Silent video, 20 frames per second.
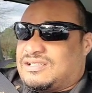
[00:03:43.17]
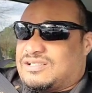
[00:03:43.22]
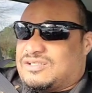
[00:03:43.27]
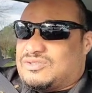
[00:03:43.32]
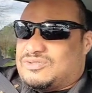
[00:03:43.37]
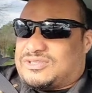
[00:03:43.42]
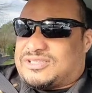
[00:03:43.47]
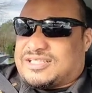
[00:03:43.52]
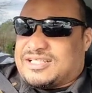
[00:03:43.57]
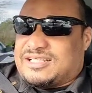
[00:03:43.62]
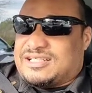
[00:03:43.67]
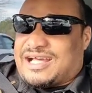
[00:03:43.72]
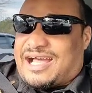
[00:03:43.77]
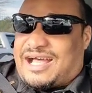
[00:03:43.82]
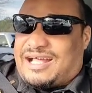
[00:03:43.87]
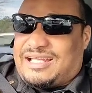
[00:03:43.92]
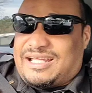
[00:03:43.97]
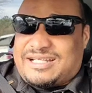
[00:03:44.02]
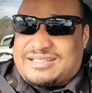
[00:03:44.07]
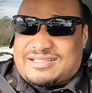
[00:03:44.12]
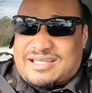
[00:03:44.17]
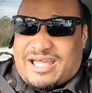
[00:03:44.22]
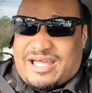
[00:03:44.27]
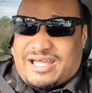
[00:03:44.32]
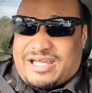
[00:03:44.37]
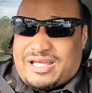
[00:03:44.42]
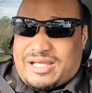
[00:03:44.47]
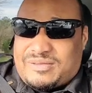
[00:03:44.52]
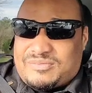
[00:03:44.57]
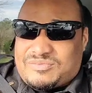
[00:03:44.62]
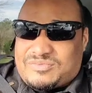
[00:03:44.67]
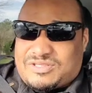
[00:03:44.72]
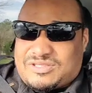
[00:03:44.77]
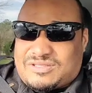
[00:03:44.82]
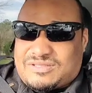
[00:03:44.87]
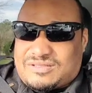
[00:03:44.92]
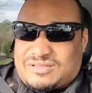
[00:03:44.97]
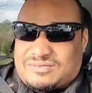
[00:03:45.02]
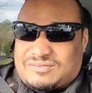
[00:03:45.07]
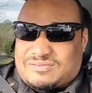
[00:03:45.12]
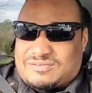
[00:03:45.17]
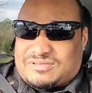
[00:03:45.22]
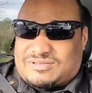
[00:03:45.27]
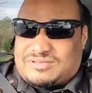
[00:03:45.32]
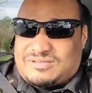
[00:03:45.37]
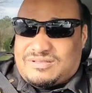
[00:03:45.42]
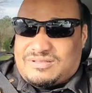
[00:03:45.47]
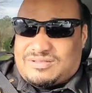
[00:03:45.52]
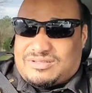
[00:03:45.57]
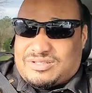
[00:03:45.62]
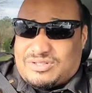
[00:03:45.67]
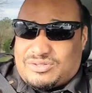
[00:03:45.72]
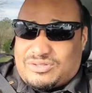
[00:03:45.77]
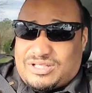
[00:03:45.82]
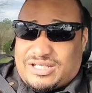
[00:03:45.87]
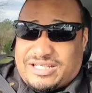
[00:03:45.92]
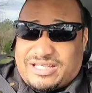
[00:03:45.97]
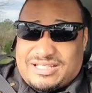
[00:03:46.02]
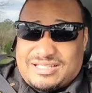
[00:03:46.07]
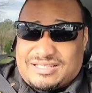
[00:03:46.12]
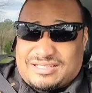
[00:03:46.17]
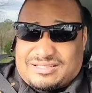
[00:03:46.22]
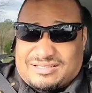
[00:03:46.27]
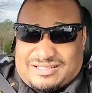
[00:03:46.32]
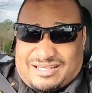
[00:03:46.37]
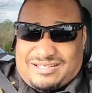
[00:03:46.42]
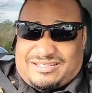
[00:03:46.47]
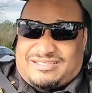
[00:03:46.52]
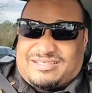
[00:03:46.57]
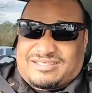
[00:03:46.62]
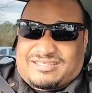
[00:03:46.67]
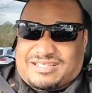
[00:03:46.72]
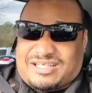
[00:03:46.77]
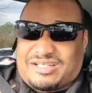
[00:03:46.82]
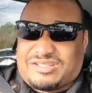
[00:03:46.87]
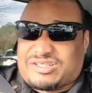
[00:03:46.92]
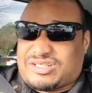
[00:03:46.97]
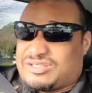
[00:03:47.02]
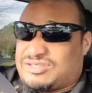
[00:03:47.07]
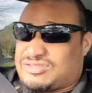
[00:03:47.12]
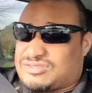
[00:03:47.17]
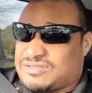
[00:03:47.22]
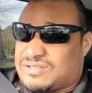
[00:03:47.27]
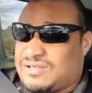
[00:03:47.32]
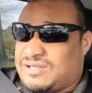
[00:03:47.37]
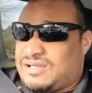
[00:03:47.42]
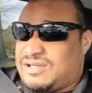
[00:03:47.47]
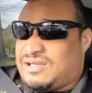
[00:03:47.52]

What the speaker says: who's senile at times due to his decisions,